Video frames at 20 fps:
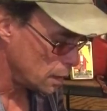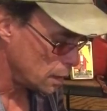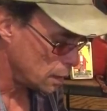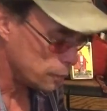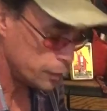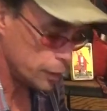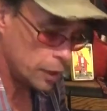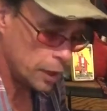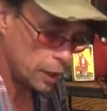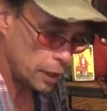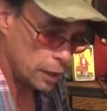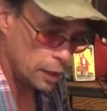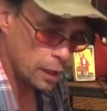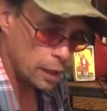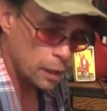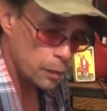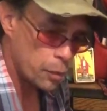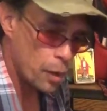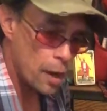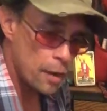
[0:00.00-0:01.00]
if you need
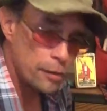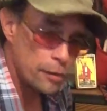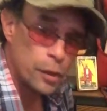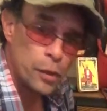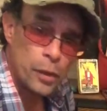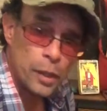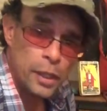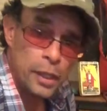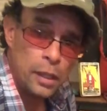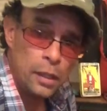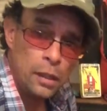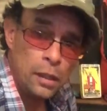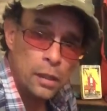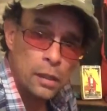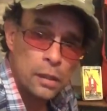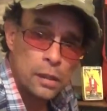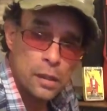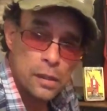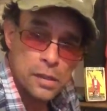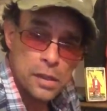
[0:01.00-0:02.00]
a private reading,
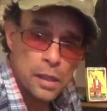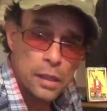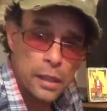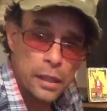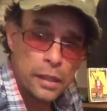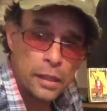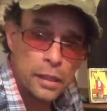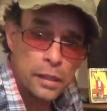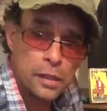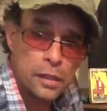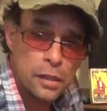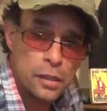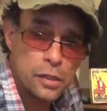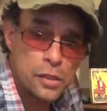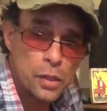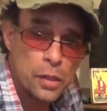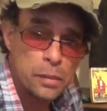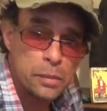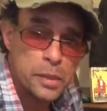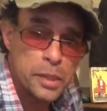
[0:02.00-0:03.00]
there's a link in the
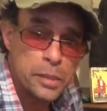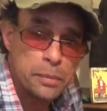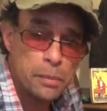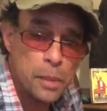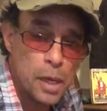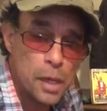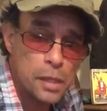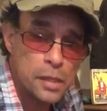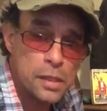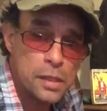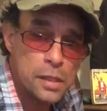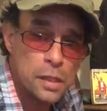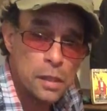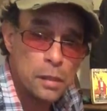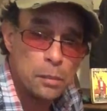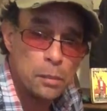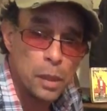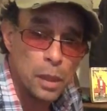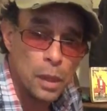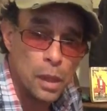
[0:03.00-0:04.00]
description box
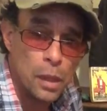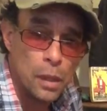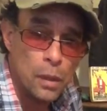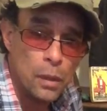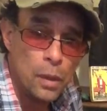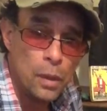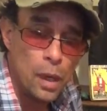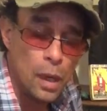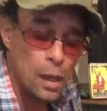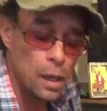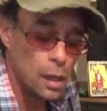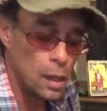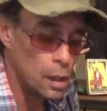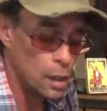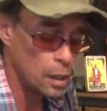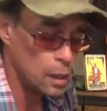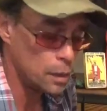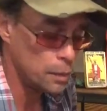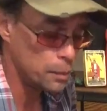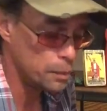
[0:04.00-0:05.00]
below.
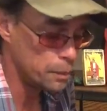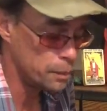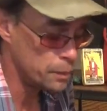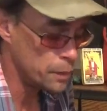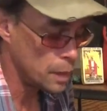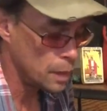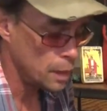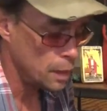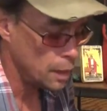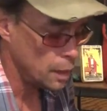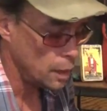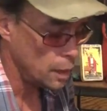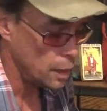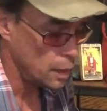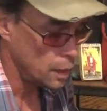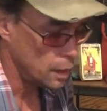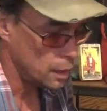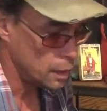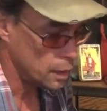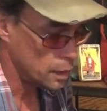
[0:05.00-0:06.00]

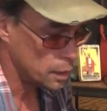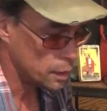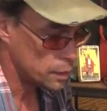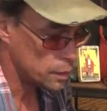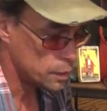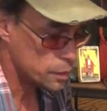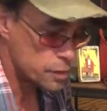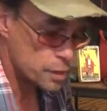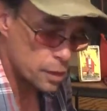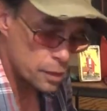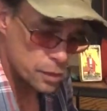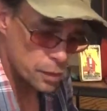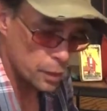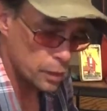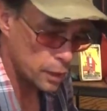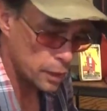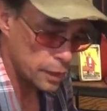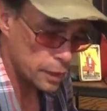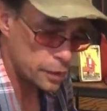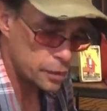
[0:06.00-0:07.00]
There's also
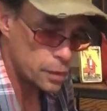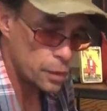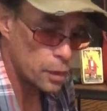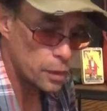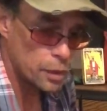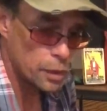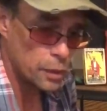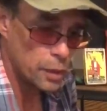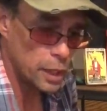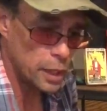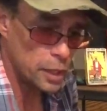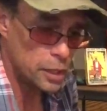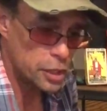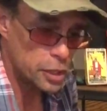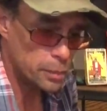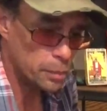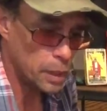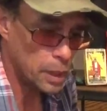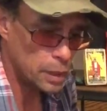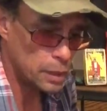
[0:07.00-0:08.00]
a link to our
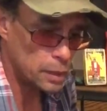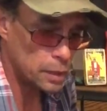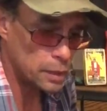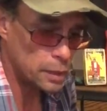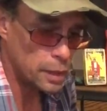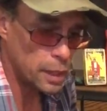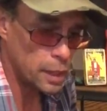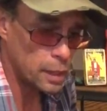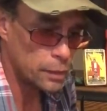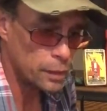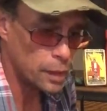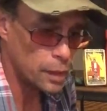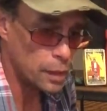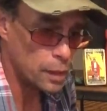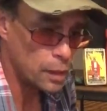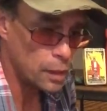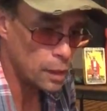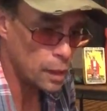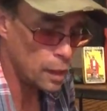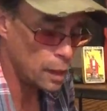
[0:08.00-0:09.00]
donation button down
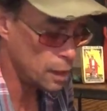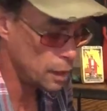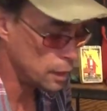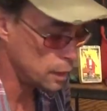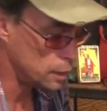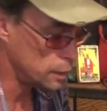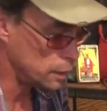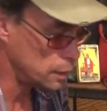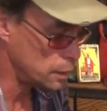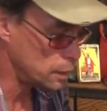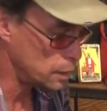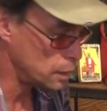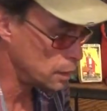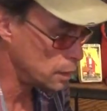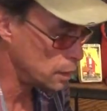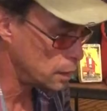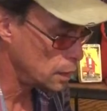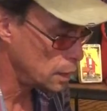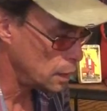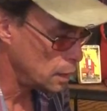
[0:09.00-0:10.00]
there. And
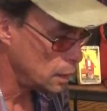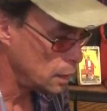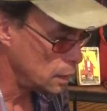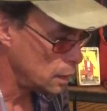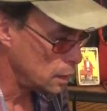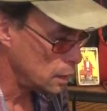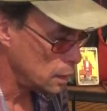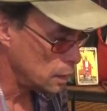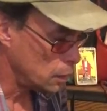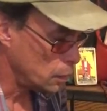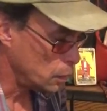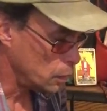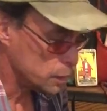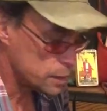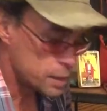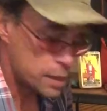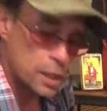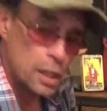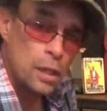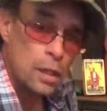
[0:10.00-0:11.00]
well,
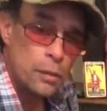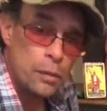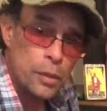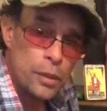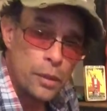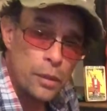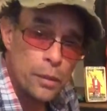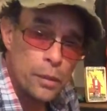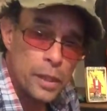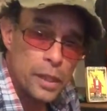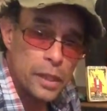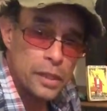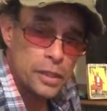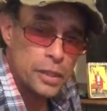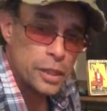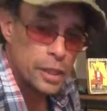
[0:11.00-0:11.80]
let's get on with your reading,